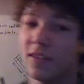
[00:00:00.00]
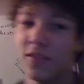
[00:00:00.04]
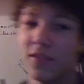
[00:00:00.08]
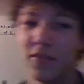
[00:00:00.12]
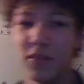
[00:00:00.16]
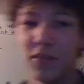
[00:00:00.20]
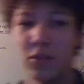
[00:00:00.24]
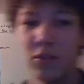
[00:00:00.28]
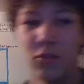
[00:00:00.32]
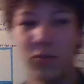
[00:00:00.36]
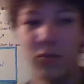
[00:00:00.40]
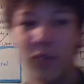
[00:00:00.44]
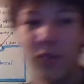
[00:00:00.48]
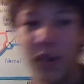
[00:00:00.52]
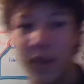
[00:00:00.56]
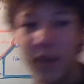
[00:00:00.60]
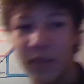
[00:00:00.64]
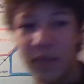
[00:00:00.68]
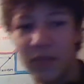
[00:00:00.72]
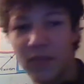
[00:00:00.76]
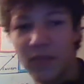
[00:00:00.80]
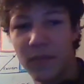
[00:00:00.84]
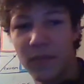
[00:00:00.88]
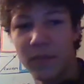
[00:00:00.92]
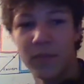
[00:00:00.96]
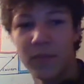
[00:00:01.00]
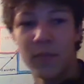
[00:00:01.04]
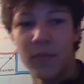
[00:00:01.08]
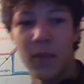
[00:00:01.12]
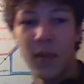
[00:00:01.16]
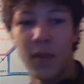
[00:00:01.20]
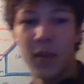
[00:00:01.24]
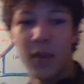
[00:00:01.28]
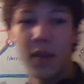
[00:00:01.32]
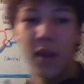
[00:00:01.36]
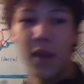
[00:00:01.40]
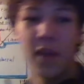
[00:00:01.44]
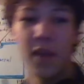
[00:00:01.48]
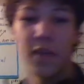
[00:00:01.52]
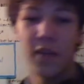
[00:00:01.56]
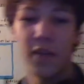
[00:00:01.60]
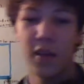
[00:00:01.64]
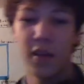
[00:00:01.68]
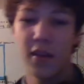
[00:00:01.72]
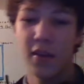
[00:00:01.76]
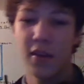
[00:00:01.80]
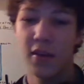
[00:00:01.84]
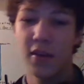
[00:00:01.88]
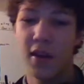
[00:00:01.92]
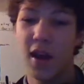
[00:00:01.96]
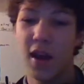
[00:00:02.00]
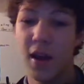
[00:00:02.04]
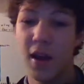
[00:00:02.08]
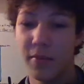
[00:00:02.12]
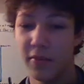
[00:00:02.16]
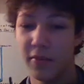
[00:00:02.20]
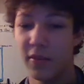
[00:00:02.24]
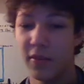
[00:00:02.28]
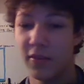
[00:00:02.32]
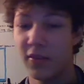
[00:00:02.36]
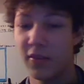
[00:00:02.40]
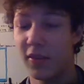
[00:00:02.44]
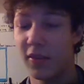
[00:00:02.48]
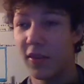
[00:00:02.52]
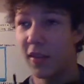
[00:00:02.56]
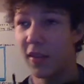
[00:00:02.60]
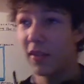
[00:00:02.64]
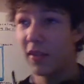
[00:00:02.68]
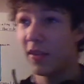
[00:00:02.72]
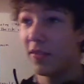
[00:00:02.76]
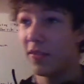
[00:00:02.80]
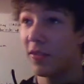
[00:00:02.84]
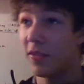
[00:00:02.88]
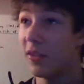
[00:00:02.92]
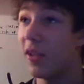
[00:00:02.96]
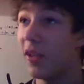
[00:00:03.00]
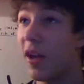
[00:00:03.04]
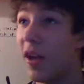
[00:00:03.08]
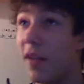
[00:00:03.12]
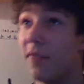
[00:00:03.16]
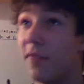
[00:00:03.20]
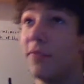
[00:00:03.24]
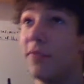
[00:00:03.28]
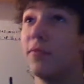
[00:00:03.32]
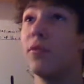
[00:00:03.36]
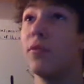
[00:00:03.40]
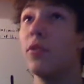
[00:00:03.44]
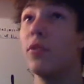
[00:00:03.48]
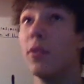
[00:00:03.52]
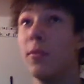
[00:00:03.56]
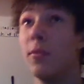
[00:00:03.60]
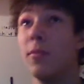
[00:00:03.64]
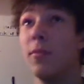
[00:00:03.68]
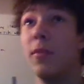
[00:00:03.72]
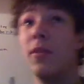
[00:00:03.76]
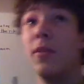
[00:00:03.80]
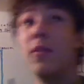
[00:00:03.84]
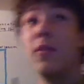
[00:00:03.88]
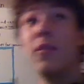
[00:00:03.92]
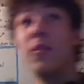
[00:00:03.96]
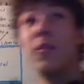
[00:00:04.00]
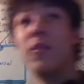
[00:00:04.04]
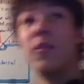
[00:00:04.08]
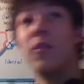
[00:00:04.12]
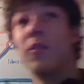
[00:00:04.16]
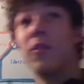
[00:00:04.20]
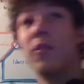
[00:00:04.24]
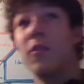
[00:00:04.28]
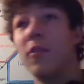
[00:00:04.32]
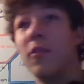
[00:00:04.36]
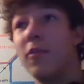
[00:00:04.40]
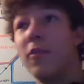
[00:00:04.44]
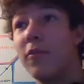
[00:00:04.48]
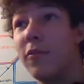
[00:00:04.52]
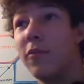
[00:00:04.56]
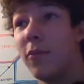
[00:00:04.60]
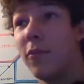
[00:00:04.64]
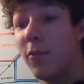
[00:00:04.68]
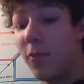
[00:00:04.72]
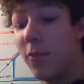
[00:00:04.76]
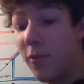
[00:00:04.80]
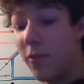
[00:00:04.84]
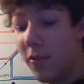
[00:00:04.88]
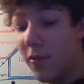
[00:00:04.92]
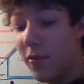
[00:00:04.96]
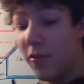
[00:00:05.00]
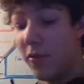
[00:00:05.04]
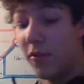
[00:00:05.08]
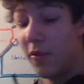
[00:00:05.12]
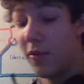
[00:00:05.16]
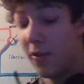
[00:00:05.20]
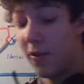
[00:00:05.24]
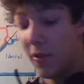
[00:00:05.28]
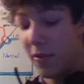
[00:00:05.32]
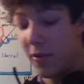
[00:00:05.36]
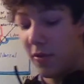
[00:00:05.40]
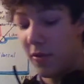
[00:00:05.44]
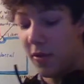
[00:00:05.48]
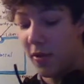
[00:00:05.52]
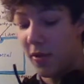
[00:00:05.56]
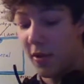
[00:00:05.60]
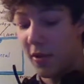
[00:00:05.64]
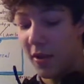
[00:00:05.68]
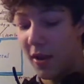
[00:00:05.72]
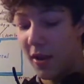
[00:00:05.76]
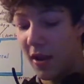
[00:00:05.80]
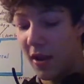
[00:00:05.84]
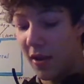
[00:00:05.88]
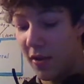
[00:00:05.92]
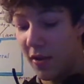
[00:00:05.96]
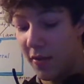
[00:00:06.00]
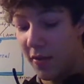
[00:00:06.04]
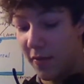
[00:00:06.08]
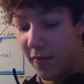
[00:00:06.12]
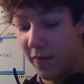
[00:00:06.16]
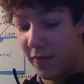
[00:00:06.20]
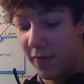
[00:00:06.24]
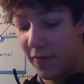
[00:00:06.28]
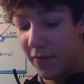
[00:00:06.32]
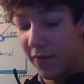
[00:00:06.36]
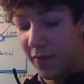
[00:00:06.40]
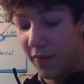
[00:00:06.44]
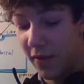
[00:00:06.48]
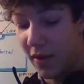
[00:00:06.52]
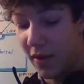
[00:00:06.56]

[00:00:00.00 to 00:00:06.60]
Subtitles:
individual rights. And then, obviously, that leaves a lot of room for kind of